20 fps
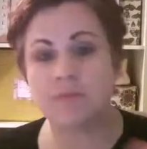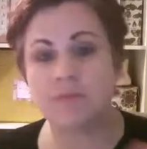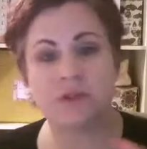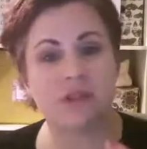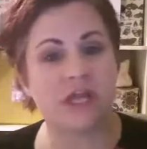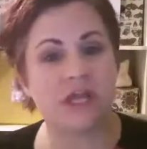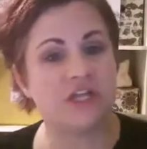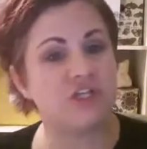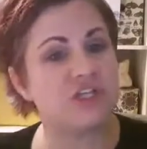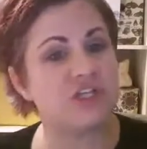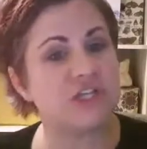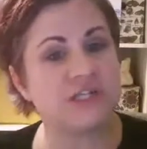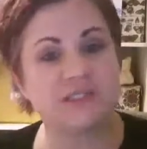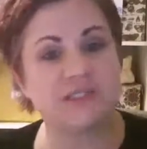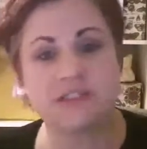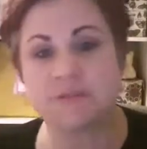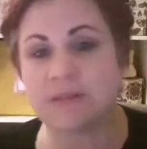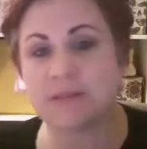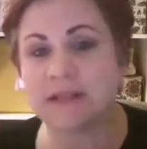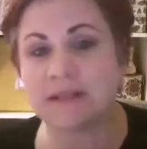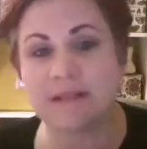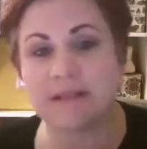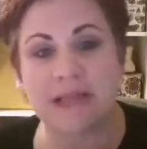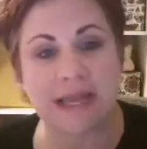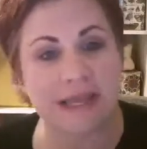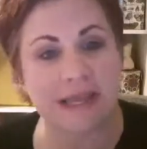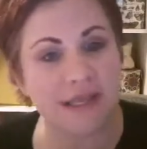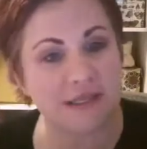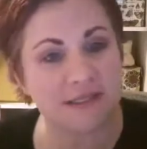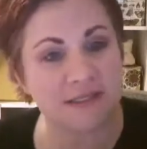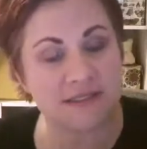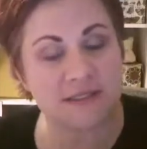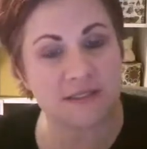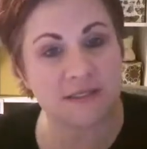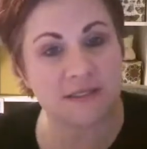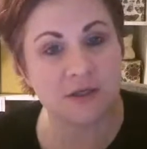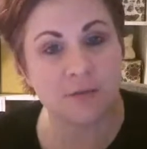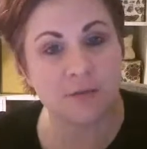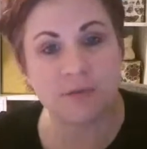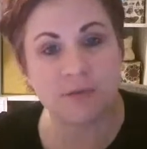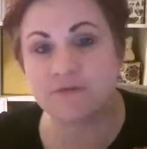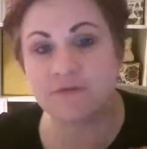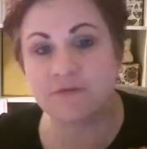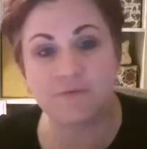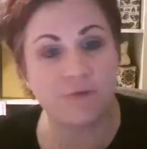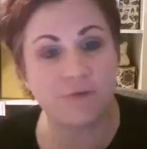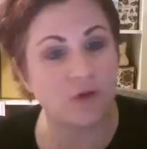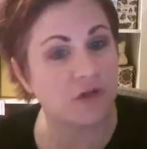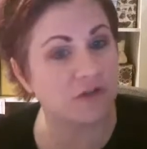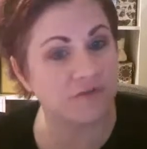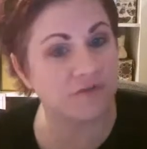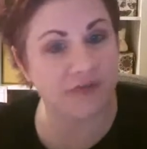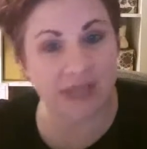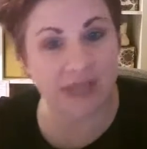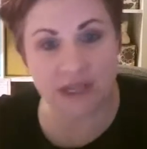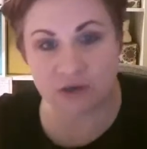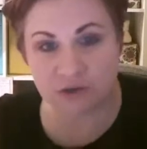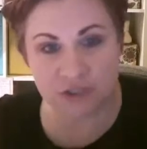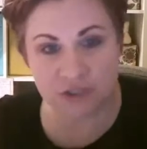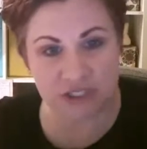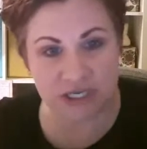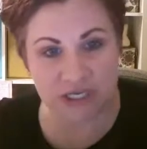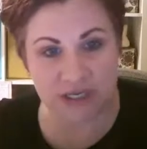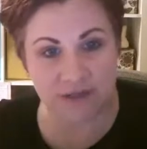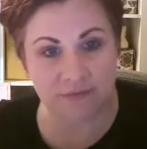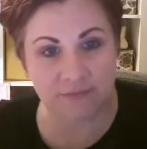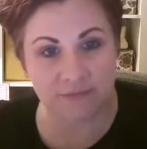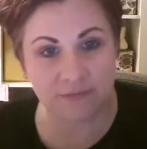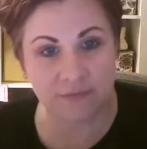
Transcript: Lunch needs to be light, but full of energy.